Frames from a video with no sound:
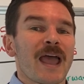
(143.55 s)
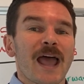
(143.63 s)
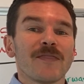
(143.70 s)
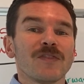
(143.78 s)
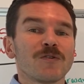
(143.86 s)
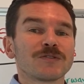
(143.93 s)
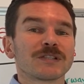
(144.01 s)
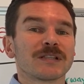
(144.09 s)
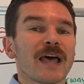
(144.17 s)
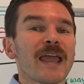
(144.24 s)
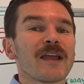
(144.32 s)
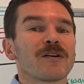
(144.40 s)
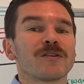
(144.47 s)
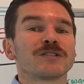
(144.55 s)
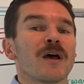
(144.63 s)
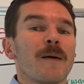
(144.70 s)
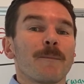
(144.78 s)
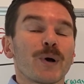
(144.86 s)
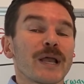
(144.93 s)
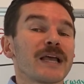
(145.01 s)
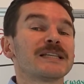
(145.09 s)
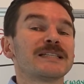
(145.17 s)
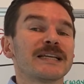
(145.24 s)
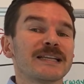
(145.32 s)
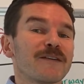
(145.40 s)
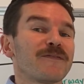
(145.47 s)
and those layers play a
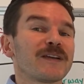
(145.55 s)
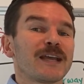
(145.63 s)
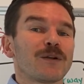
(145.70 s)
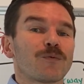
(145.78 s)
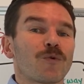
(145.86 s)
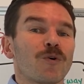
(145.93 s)
significant